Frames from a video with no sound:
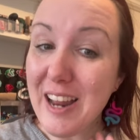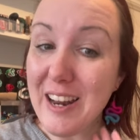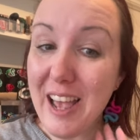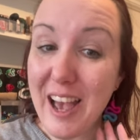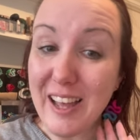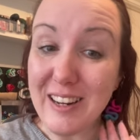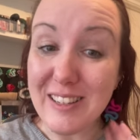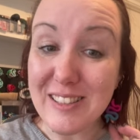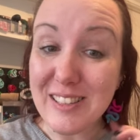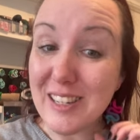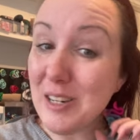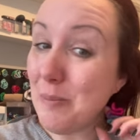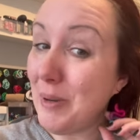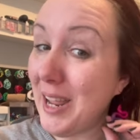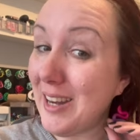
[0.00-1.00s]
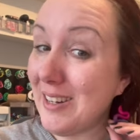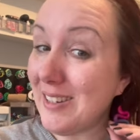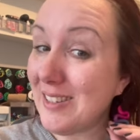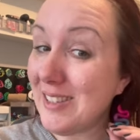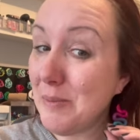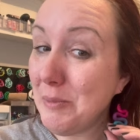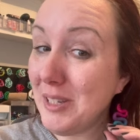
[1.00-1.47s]
and it had a Skinner blend
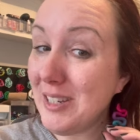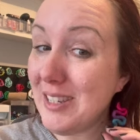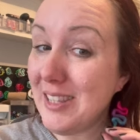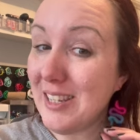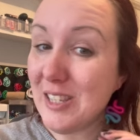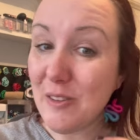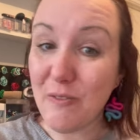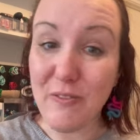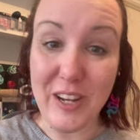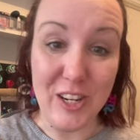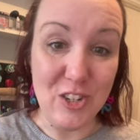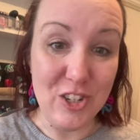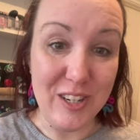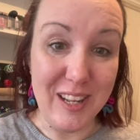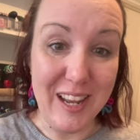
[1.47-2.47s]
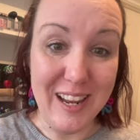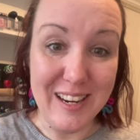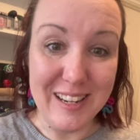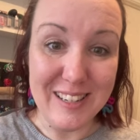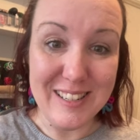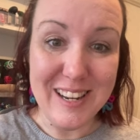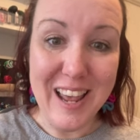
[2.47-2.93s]
similar to this featured in
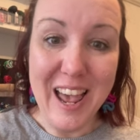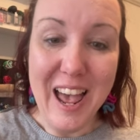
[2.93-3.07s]
it.